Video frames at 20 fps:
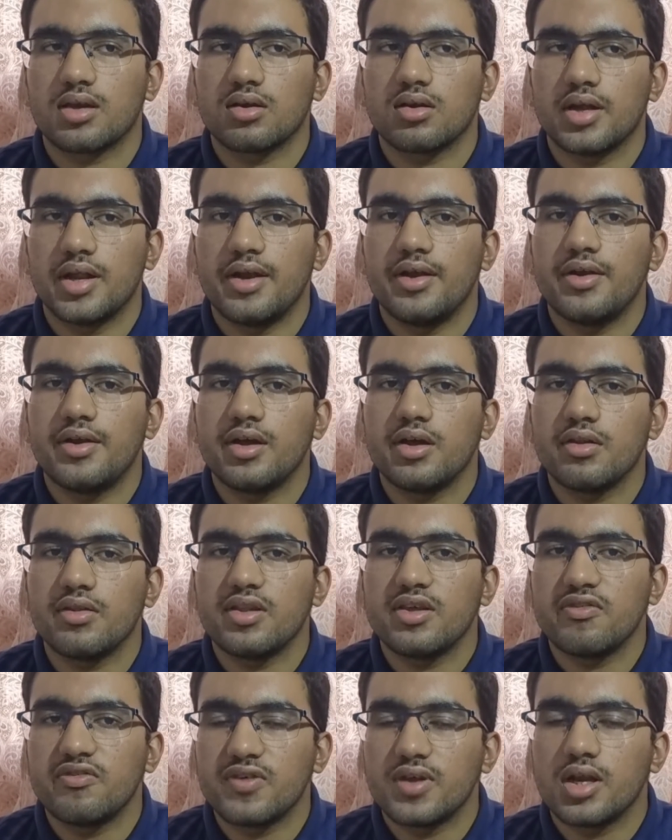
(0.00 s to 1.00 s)
enter
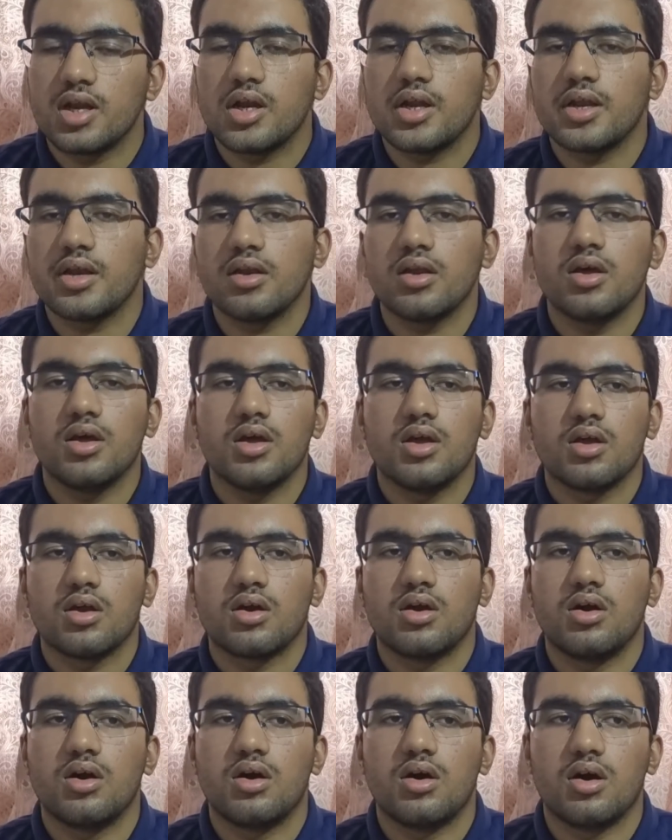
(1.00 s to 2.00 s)
the field and
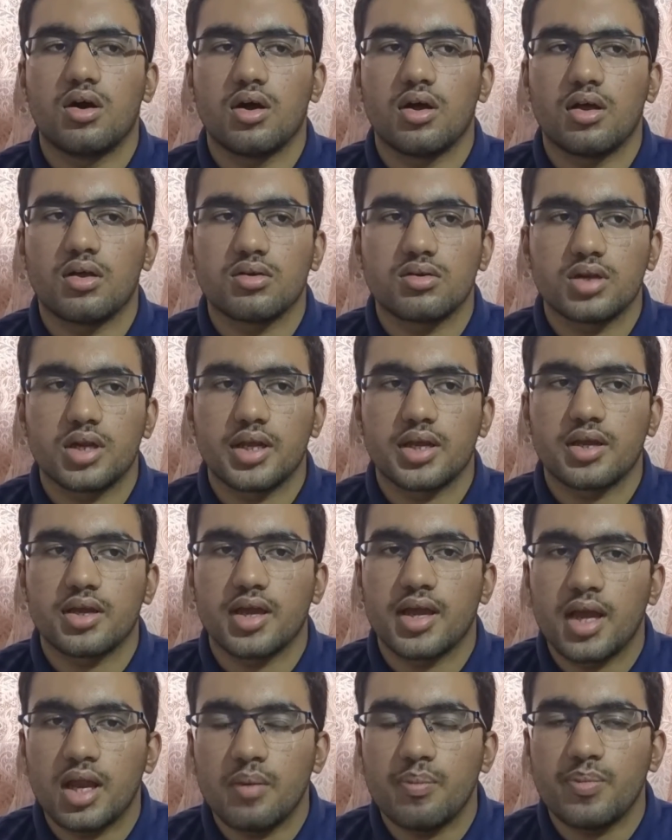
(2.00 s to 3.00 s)

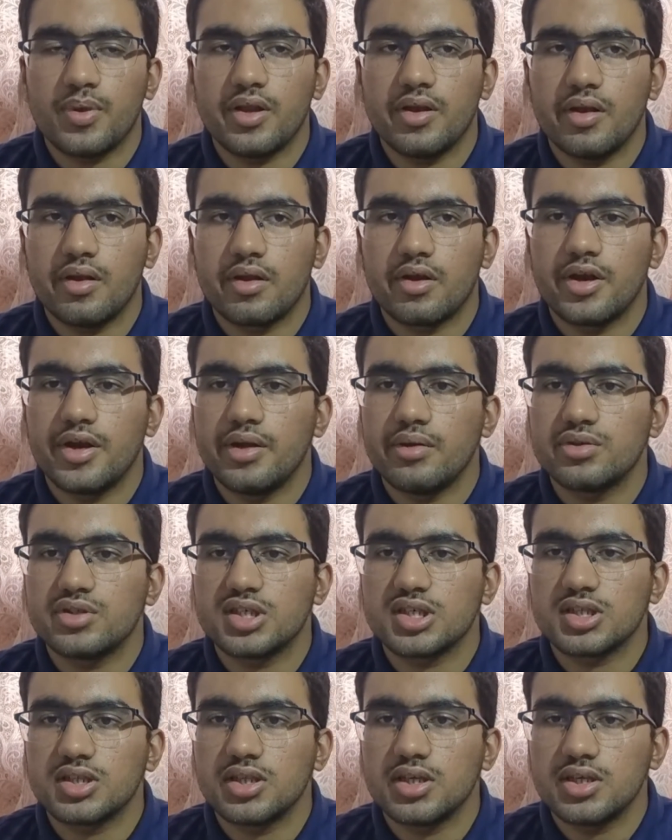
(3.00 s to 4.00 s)
help in
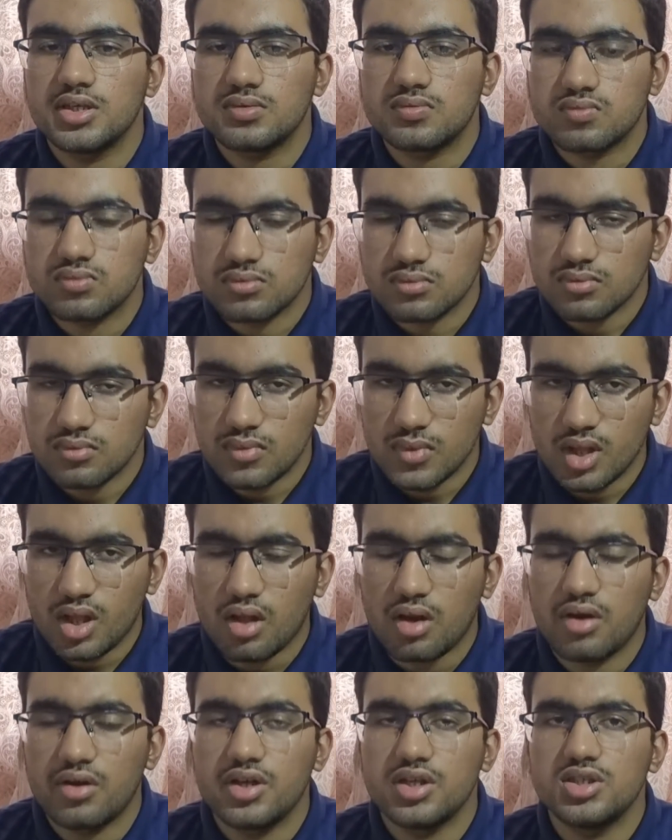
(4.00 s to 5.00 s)
reducing the
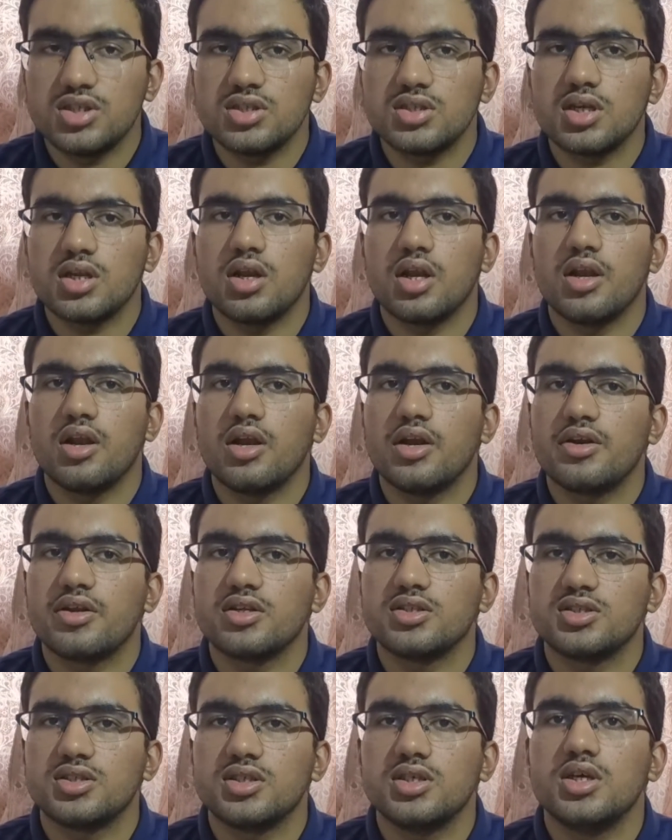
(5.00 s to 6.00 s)
digital
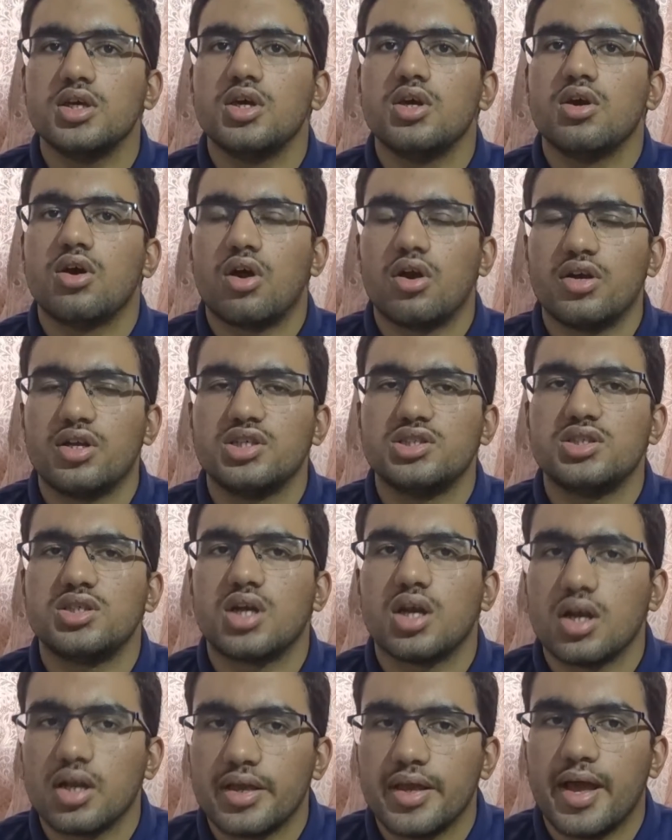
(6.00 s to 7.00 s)
illiteracy or
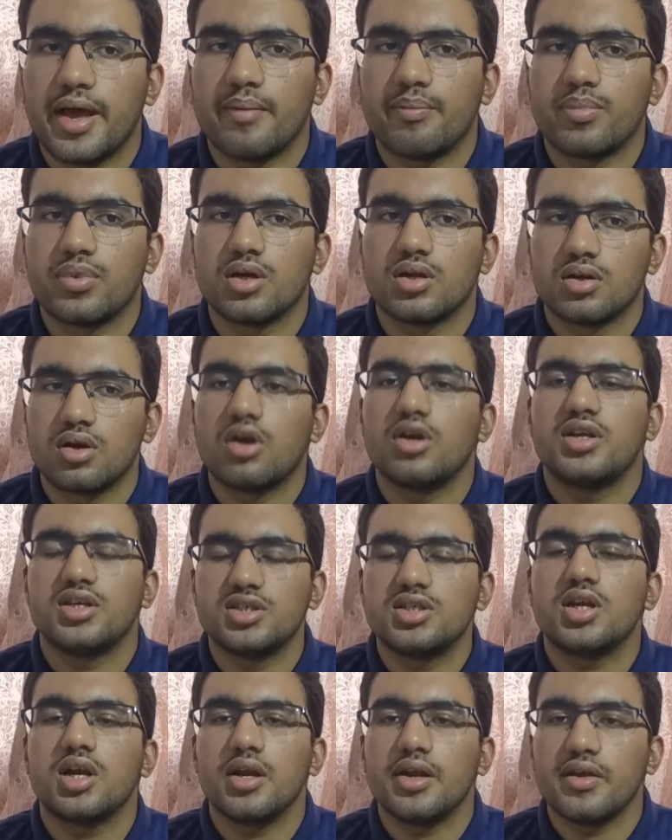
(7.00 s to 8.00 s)
digital gap or
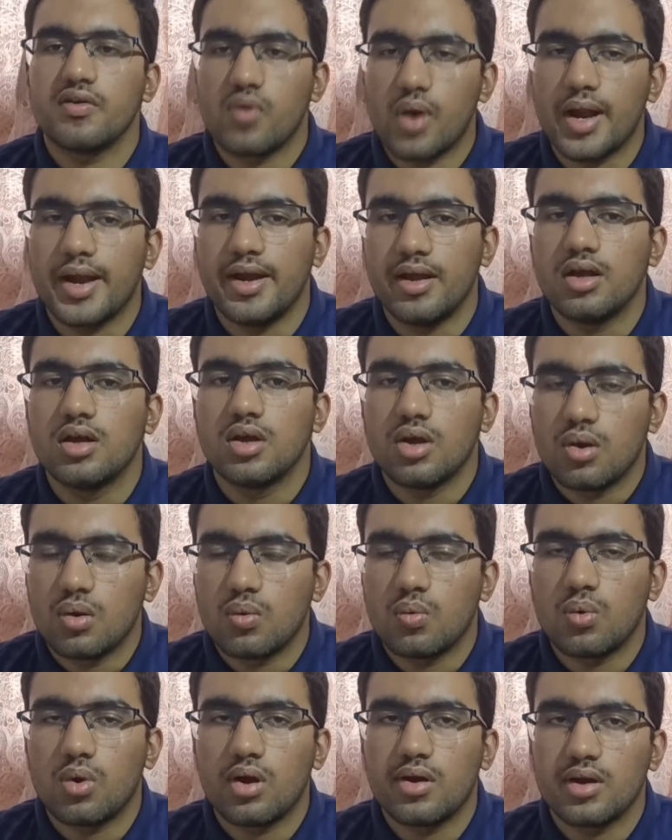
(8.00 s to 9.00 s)
digital divide,
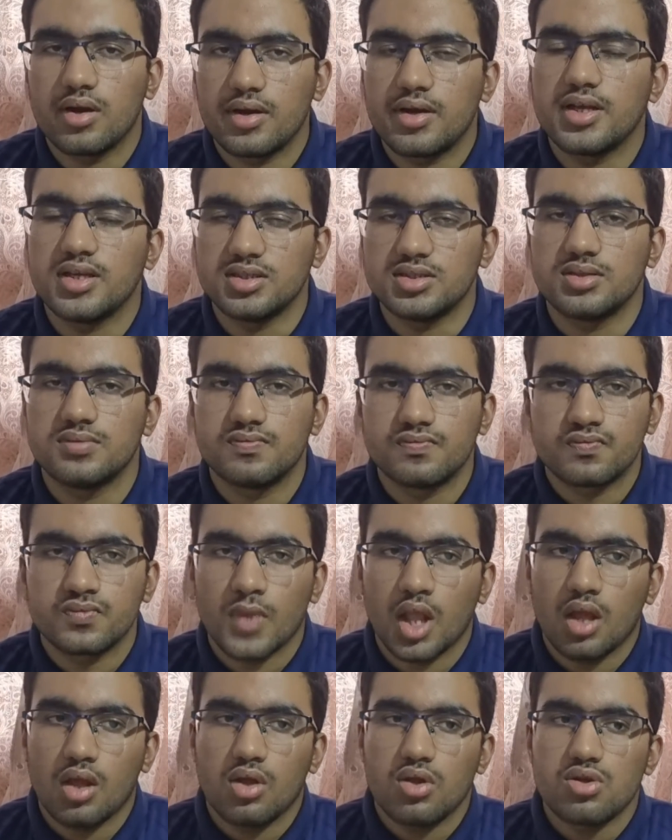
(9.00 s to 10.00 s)
what it is.
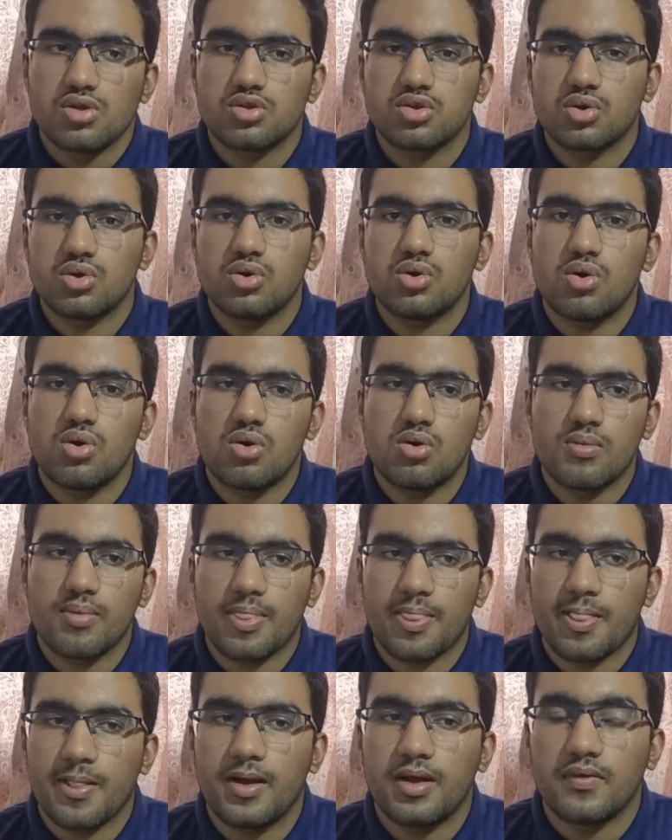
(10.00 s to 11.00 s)
So
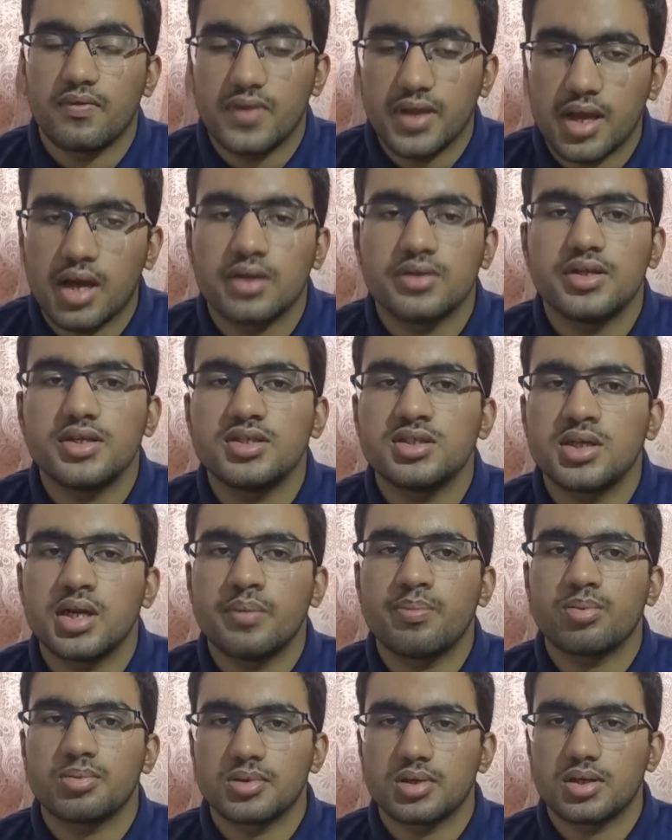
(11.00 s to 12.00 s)
the other
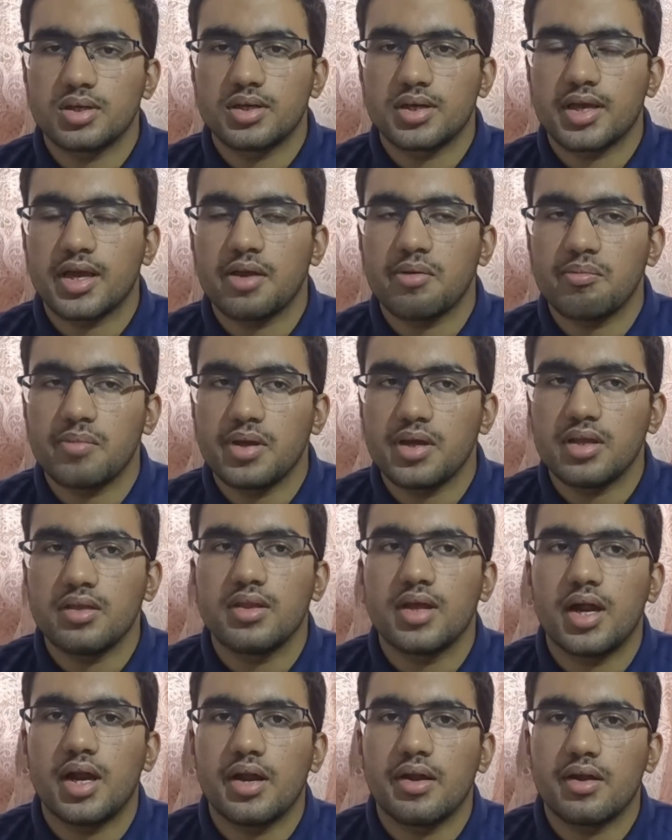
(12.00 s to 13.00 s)
step, it can be
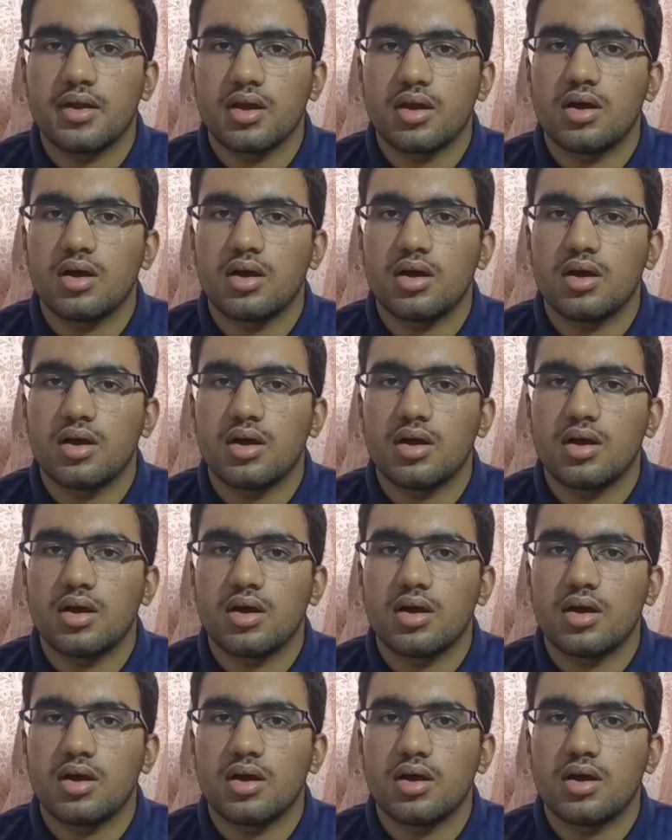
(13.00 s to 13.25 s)
that